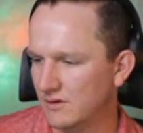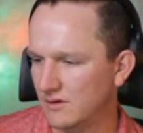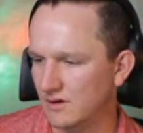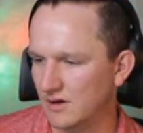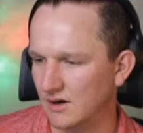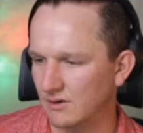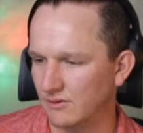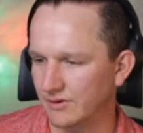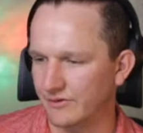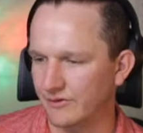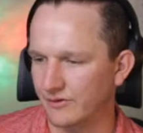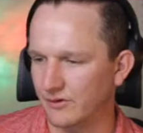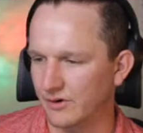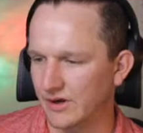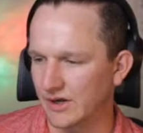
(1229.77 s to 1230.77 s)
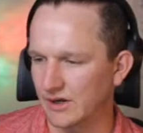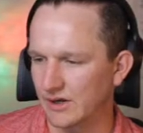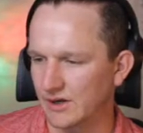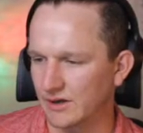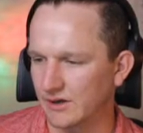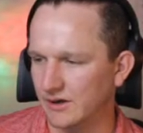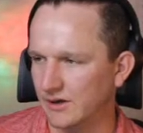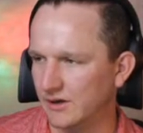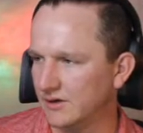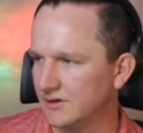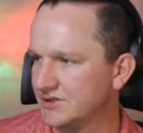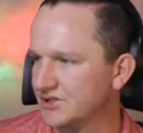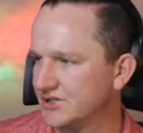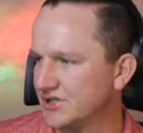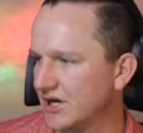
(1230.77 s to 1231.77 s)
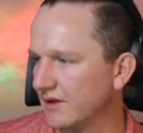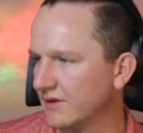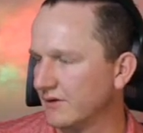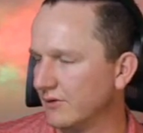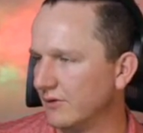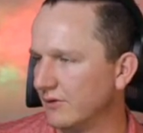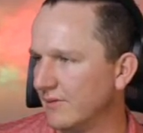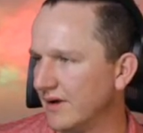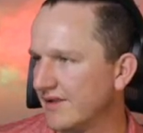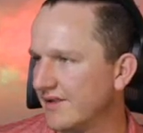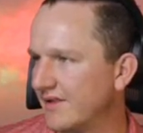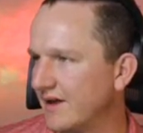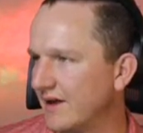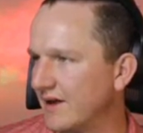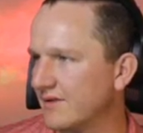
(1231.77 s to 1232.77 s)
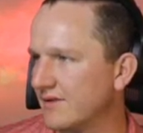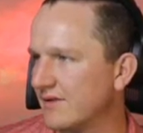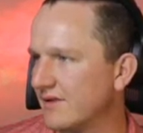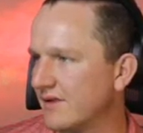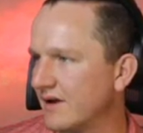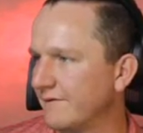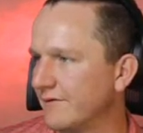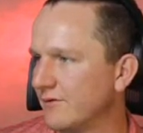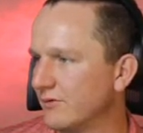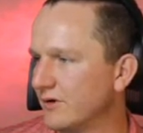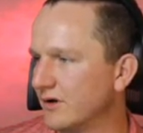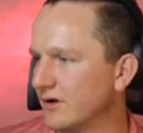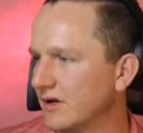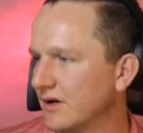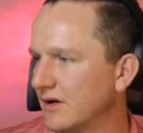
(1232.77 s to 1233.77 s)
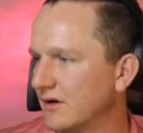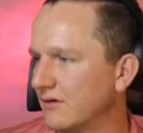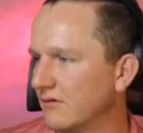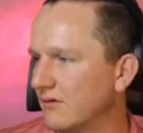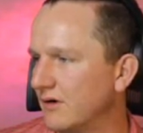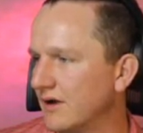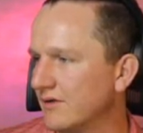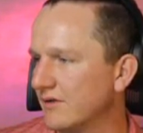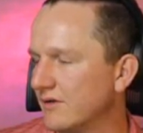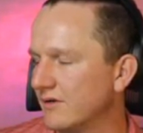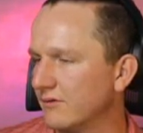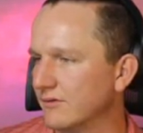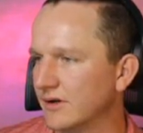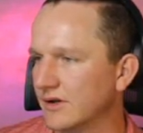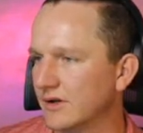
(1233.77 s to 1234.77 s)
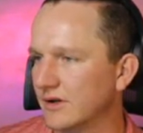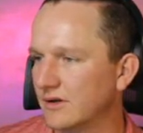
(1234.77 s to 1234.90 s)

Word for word: I wanted to quickly check that all my stats and stuff is working. Why is this not working?